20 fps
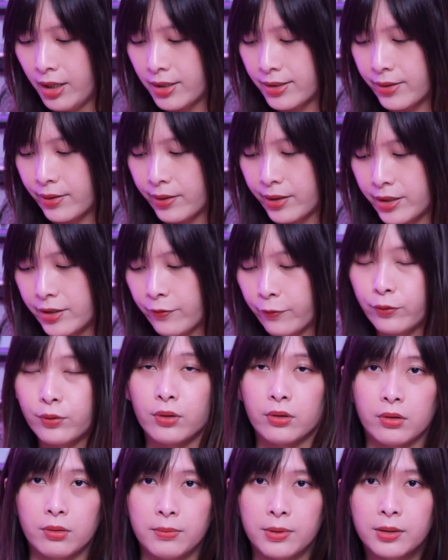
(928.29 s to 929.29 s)
So it is
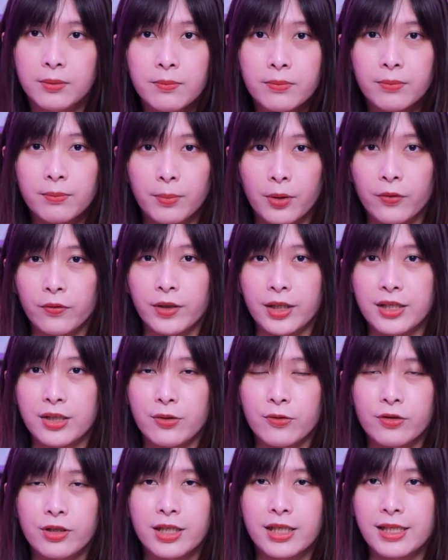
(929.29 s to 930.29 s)
full aluminum, both
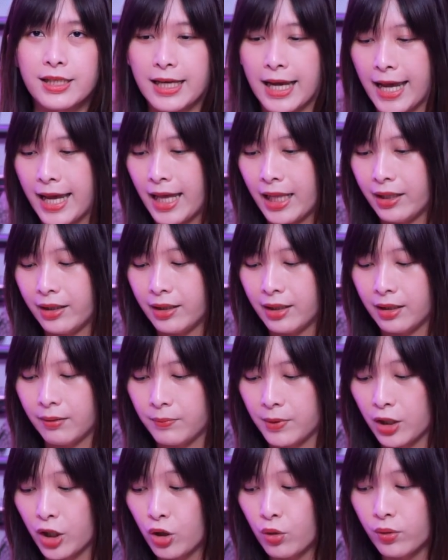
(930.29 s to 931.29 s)
these units, and
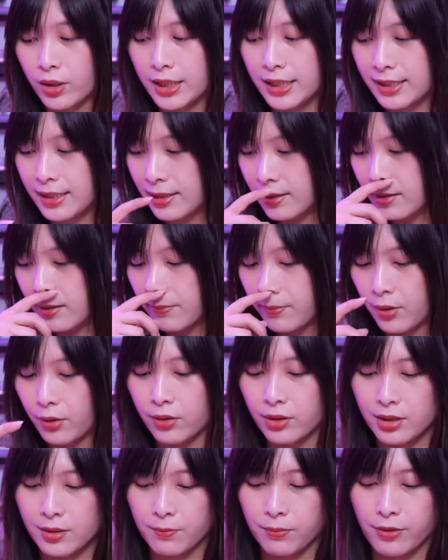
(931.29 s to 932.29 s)
the QD system
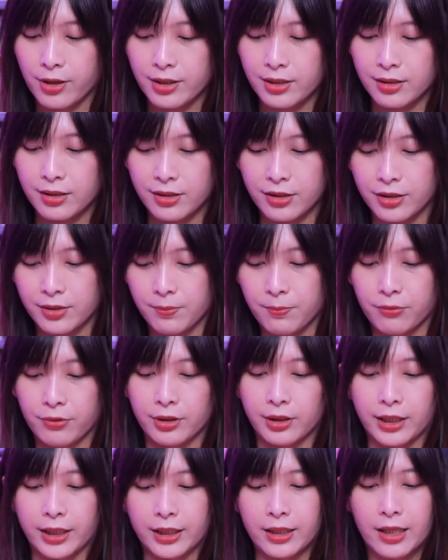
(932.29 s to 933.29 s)
on Suppressor is just
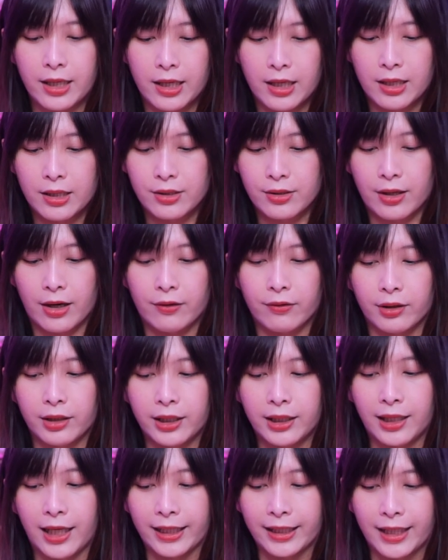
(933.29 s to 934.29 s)
brilliant. So I
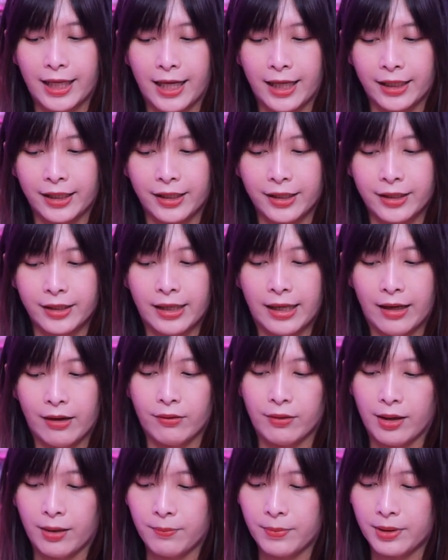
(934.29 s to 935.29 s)
really like the idea
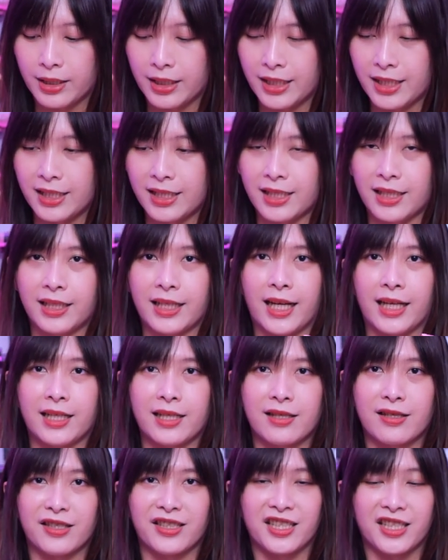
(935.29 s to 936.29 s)
how easy that
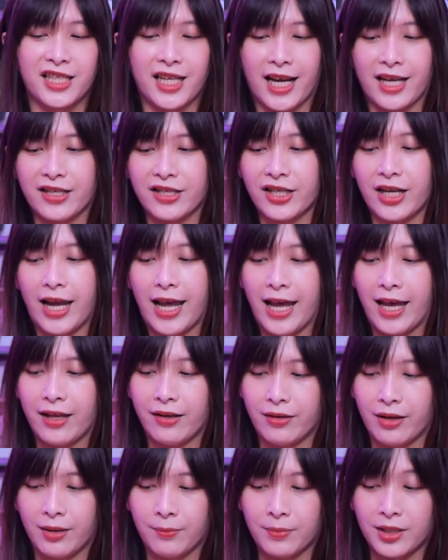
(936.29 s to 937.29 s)
is to detach
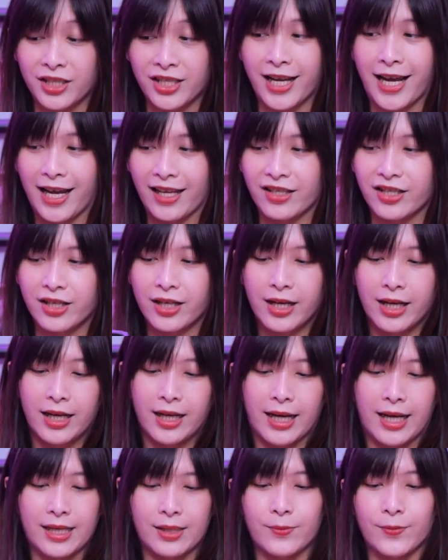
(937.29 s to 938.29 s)
and attach,
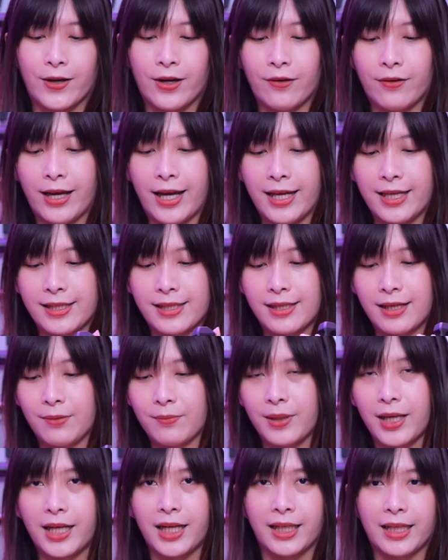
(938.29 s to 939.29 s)
as well as
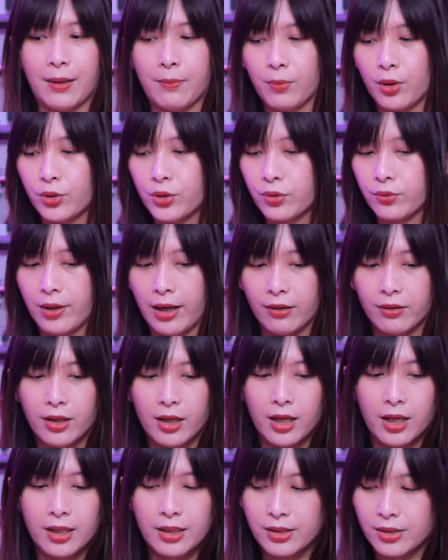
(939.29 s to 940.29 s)
getting that module out.
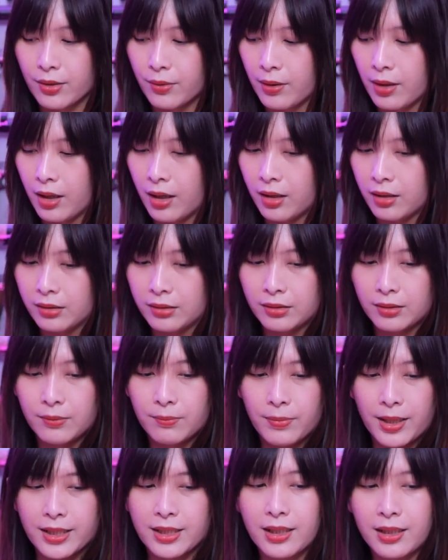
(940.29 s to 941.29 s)
So
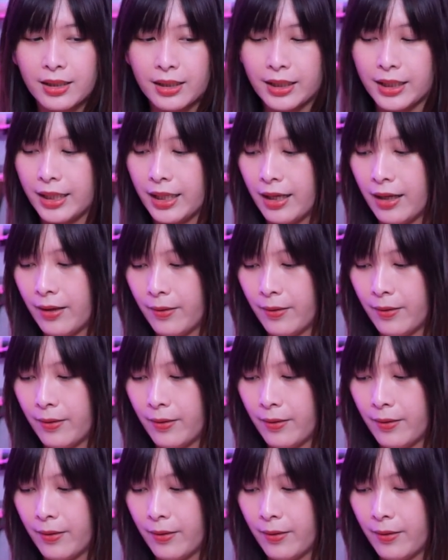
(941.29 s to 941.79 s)
basically,